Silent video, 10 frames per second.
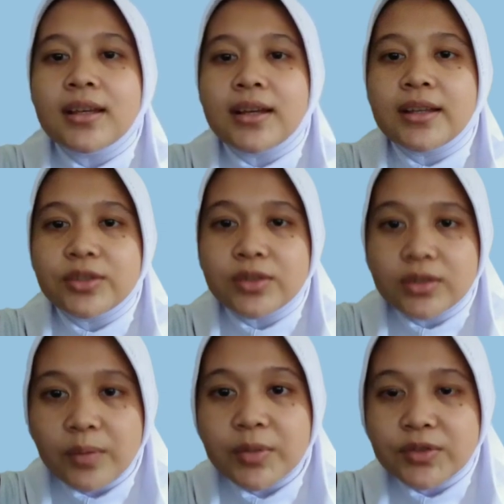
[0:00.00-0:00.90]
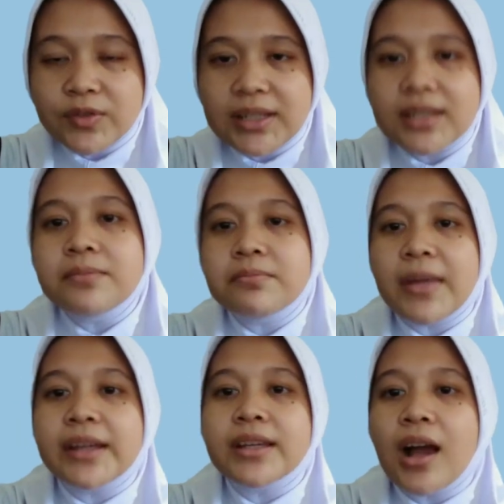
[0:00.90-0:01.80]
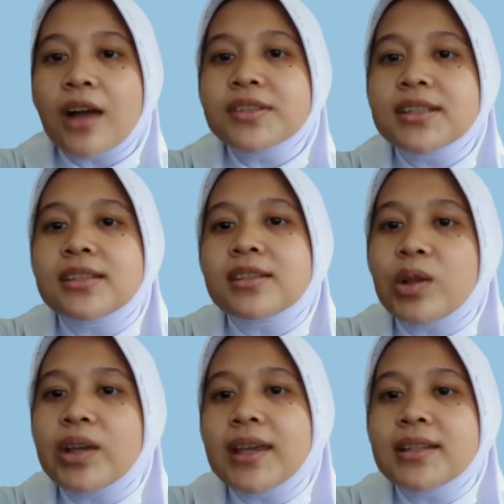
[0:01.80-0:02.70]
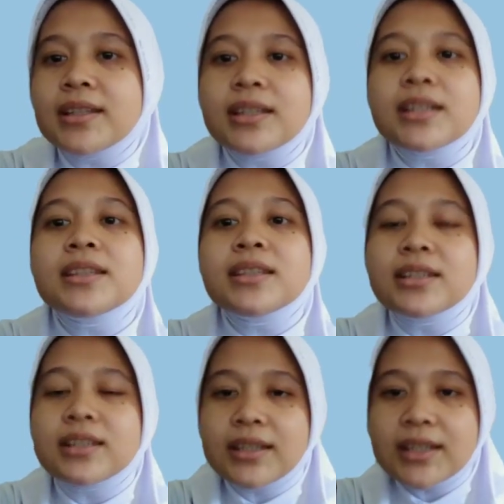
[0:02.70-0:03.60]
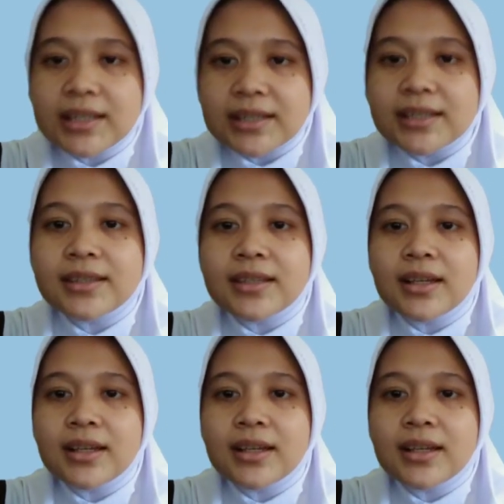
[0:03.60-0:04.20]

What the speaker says: And number 3. My house is located in the east.